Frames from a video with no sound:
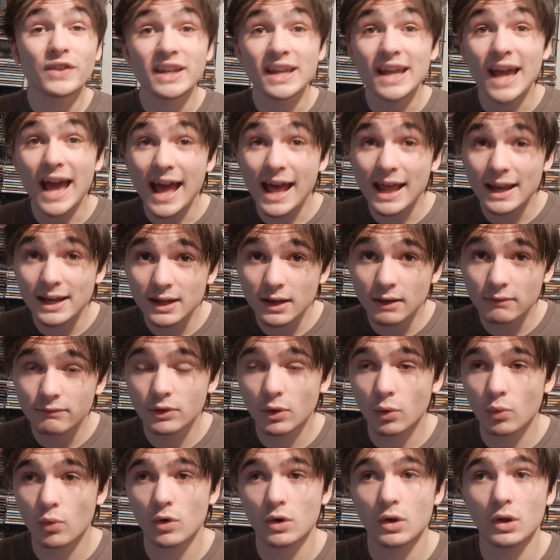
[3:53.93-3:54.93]
the end of
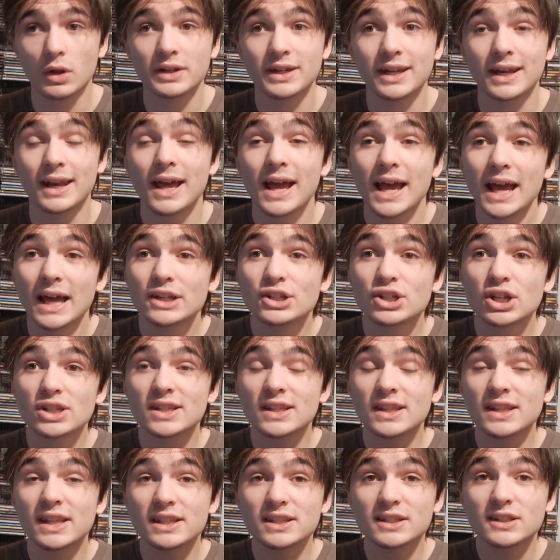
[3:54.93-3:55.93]
the world, and
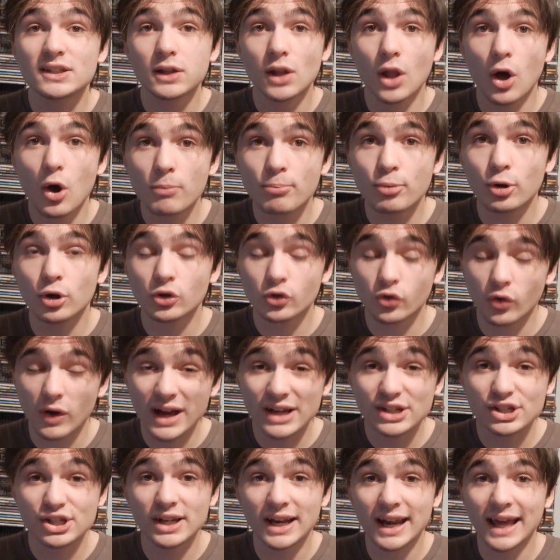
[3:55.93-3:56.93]
just the slow
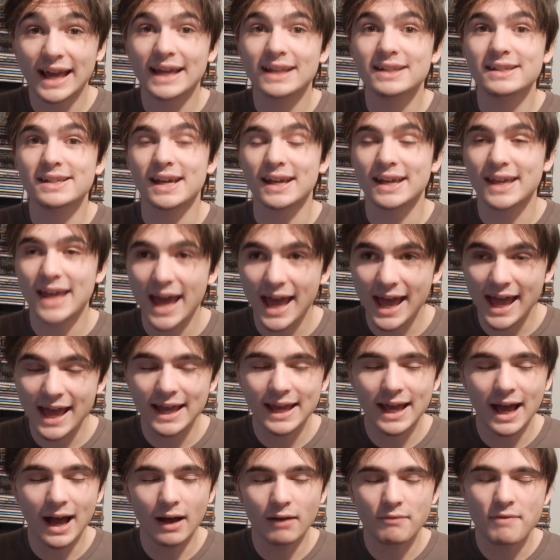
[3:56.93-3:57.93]
progression and
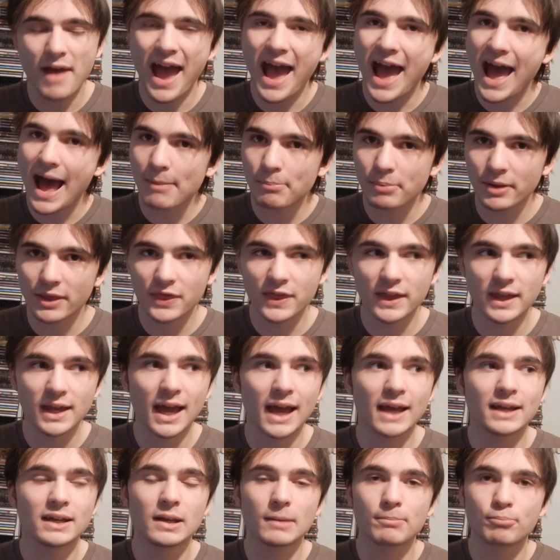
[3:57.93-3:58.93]
decay of apathy
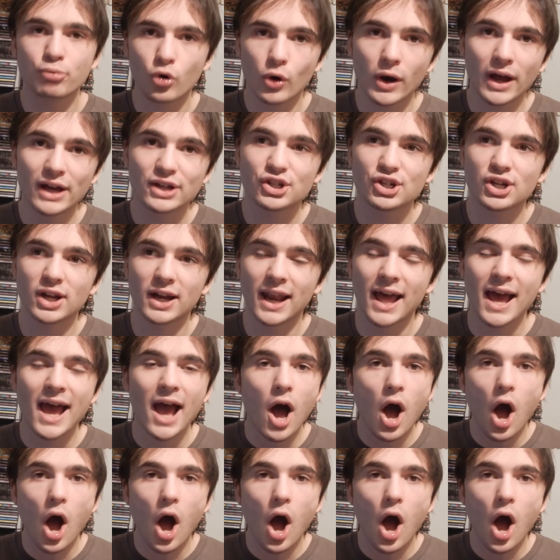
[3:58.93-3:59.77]
and depression.